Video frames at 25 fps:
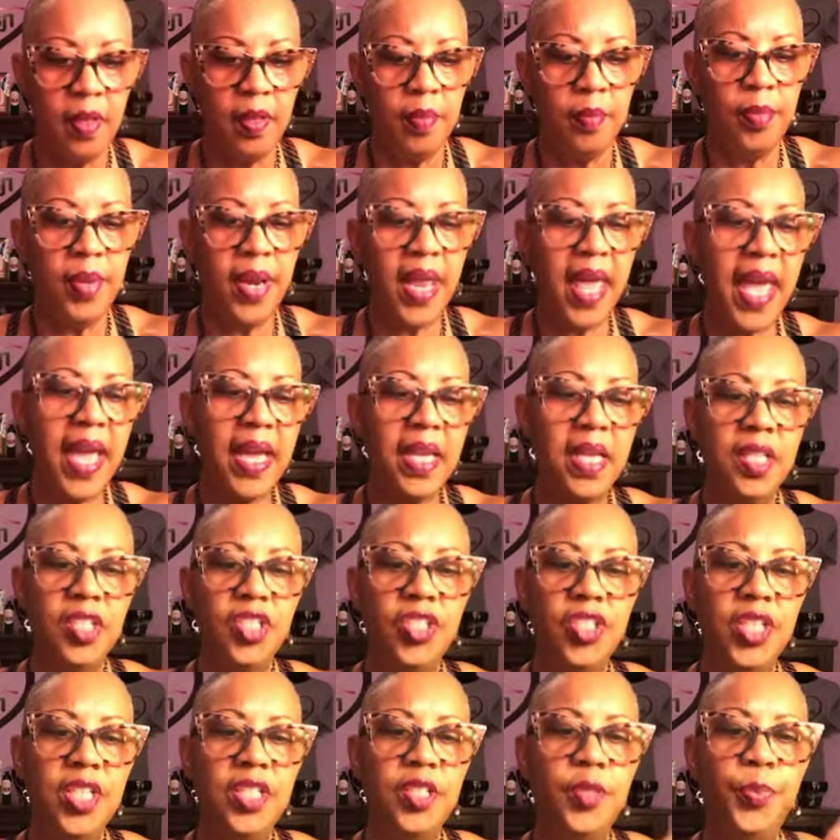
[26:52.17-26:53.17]
Black is
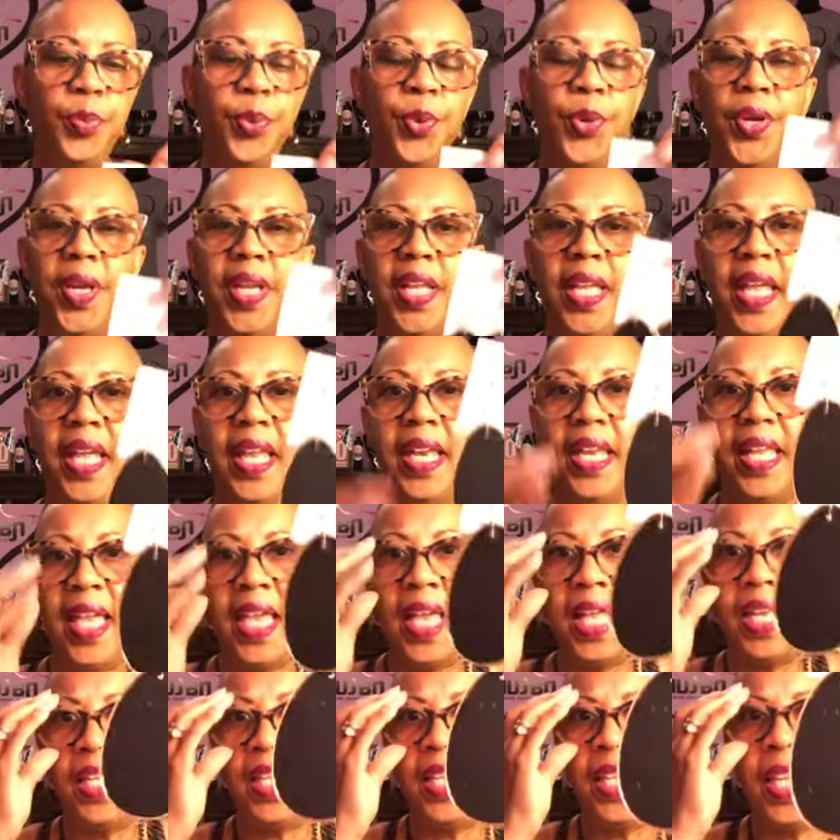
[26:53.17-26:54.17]
just pretty and
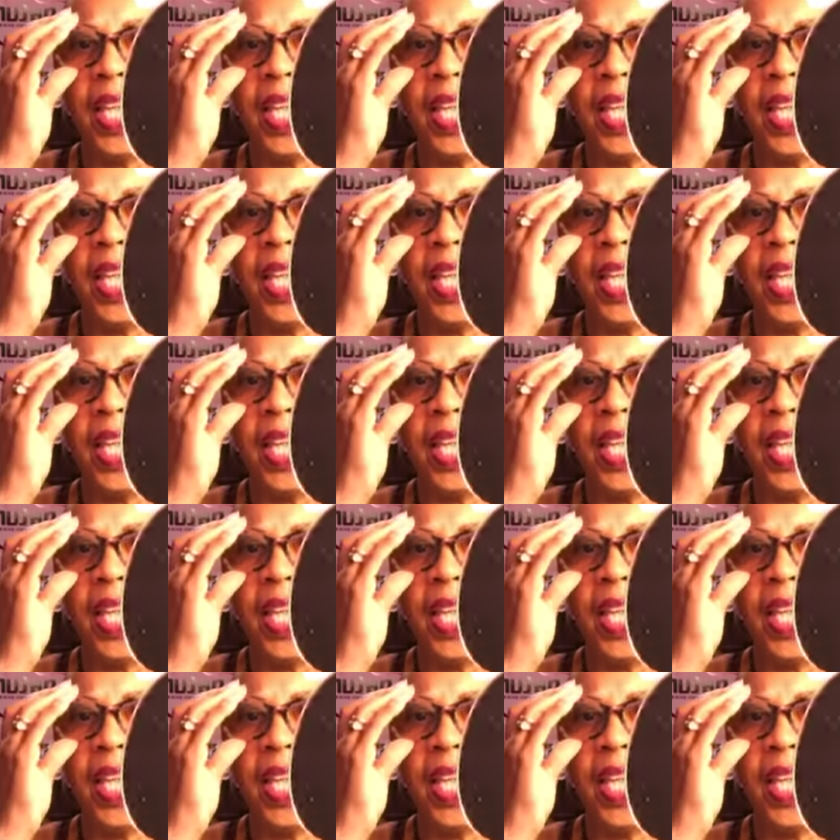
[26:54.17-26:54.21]
elegant